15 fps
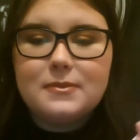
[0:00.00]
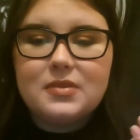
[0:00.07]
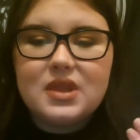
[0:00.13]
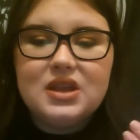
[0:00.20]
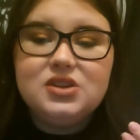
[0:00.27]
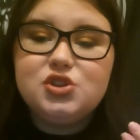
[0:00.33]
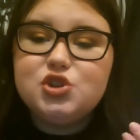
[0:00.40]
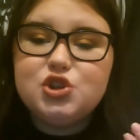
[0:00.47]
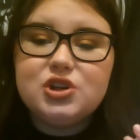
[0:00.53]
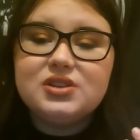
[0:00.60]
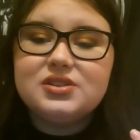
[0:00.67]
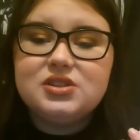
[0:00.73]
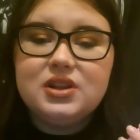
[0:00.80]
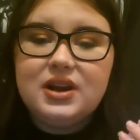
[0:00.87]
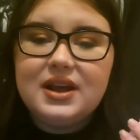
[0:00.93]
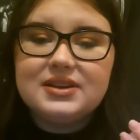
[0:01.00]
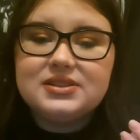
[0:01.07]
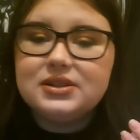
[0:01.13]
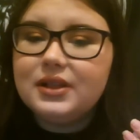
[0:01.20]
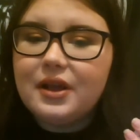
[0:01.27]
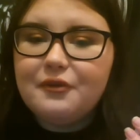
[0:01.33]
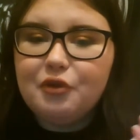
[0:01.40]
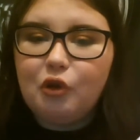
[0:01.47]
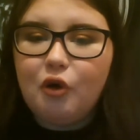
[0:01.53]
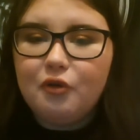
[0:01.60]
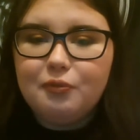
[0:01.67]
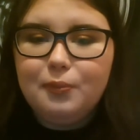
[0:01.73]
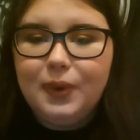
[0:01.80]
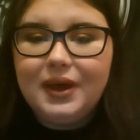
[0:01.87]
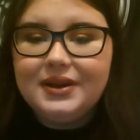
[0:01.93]
is just the next level of
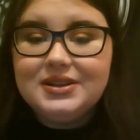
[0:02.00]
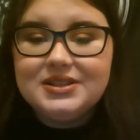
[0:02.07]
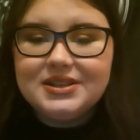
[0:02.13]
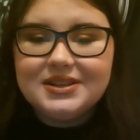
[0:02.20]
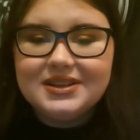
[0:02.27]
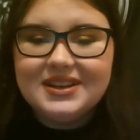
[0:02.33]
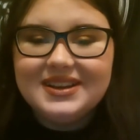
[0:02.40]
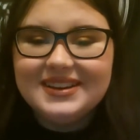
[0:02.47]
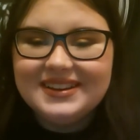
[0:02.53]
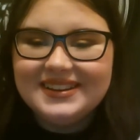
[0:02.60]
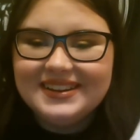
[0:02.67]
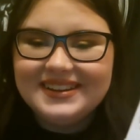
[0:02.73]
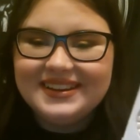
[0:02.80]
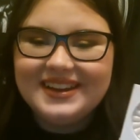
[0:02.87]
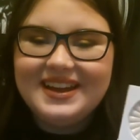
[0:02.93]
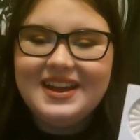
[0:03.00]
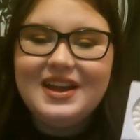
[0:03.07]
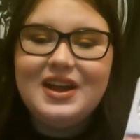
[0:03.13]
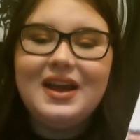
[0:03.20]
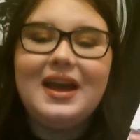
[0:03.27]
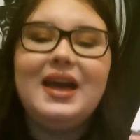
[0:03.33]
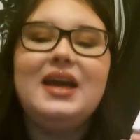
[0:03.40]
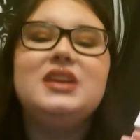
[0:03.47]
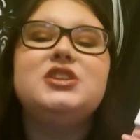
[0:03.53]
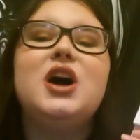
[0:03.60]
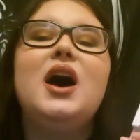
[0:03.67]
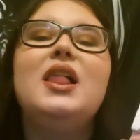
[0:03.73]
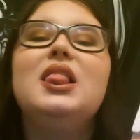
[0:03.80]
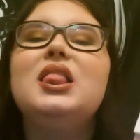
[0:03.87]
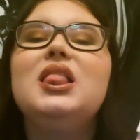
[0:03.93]
blinding. And
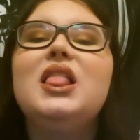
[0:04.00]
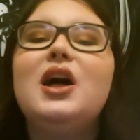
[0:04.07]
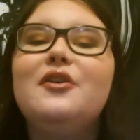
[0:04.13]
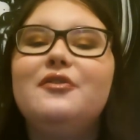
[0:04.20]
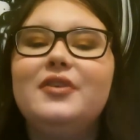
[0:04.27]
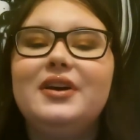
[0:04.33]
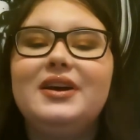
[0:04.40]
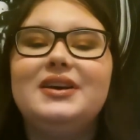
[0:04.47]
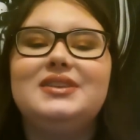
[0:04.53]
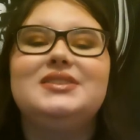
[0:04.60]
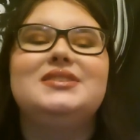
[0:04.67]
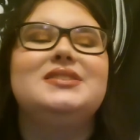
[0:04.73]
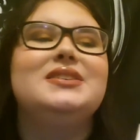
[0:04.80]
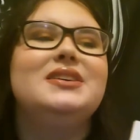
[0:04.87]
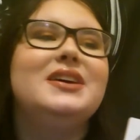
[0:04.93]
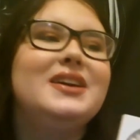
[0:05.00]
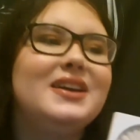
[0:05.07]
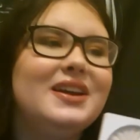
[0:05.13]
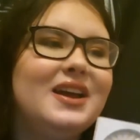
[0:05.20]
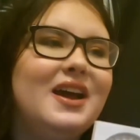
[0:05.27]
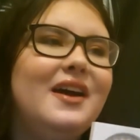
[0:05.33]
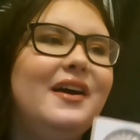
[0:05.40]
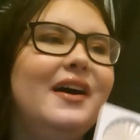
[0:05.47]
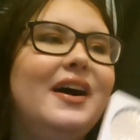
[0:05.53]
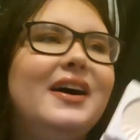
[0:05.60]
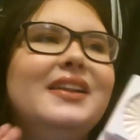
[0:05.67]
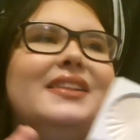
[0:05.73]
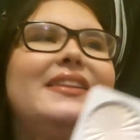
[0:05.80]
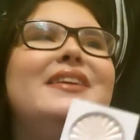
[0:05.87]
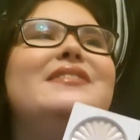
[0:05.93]
I love it. I
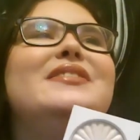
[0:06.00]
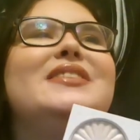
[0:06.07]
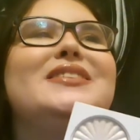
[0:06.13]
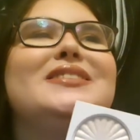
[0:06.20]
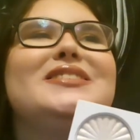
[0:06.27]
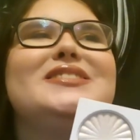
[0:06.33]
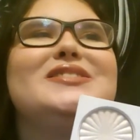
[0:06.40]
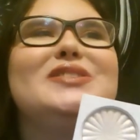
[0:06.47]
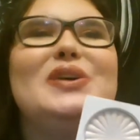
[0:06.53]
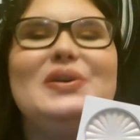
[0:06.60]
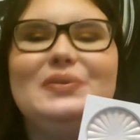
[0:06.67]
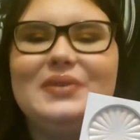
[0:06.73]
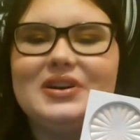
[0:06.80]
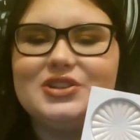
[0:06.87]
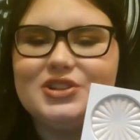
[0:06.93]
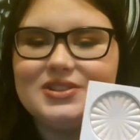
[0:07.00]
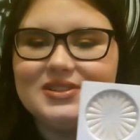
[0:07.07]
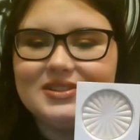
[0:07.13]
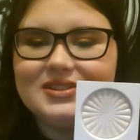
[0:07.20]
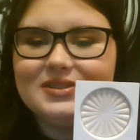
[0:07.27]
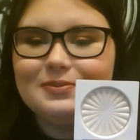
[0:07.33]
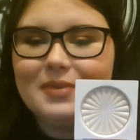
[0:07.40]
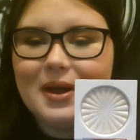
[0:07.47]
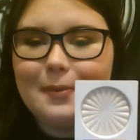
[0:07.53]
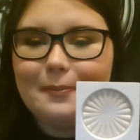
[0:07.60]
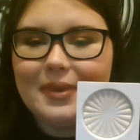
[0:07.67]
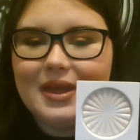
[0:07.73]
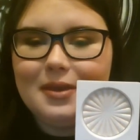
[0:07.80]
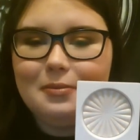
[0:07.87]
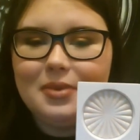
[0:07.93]
love it so much. This is my
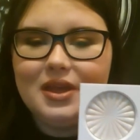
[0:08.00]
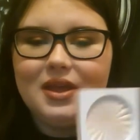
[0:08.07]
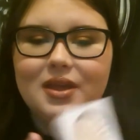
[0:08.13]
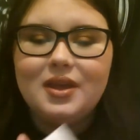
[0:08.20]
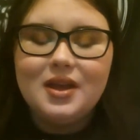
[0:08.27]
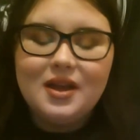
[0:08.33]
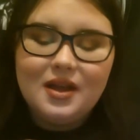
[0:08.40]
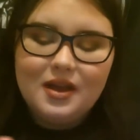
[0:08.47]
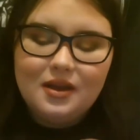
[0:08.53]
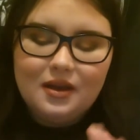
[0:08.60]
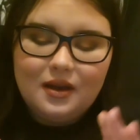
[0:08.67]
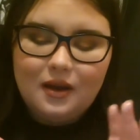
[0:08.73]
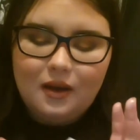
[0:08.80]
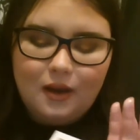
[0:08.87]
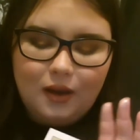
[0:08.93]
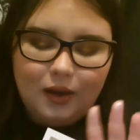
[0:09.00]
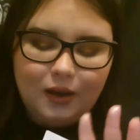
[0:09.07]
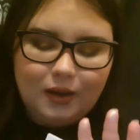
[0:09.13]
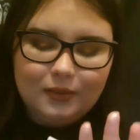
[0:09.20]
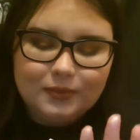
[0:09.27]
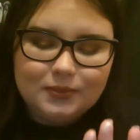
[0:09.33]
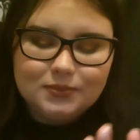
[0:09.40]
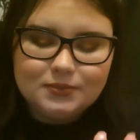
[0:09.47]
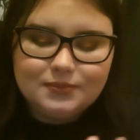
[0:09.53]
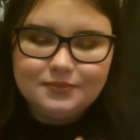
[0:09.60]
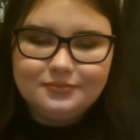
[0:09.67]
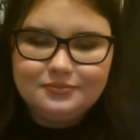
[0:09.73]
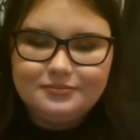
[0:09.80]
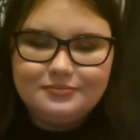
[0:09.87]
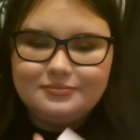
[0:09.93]
baby. I
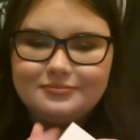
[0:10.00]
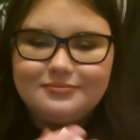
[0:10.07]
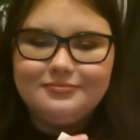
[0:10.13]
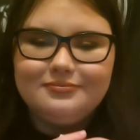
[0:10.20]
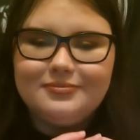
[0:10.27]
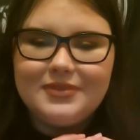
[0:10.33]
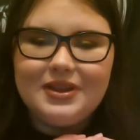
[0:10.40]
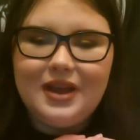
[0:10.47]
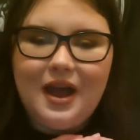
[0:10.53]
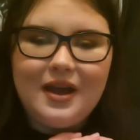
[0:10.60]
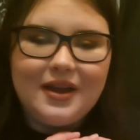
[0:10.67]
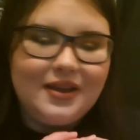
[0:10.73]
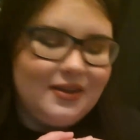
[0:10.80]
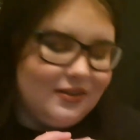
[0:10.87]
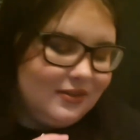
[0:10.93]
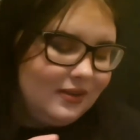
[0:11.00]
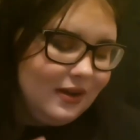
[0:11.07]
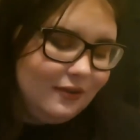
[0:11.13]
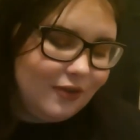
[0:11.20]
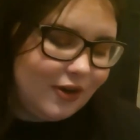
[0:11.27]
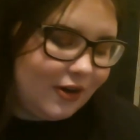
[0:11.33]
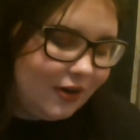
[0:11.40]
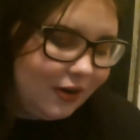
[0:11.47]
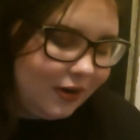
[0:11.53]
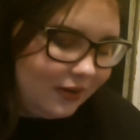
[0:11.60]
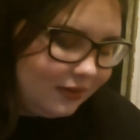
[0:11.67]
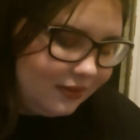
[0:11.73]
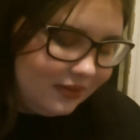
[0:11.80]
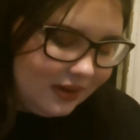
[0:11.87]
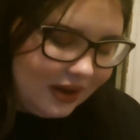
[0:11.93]
love her.
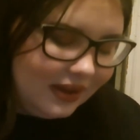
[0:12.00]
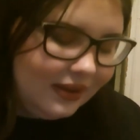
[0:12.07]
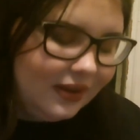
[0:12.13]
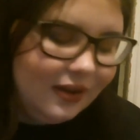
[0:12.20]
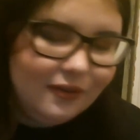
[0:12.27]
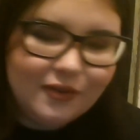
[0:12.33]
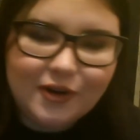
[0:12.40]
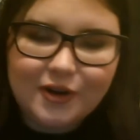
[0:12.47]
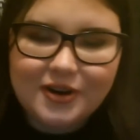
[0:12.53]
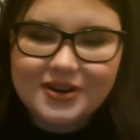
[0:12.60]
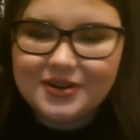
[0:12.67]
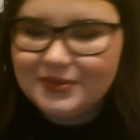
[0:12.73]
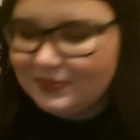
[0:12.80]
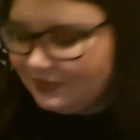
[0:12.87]
I love her.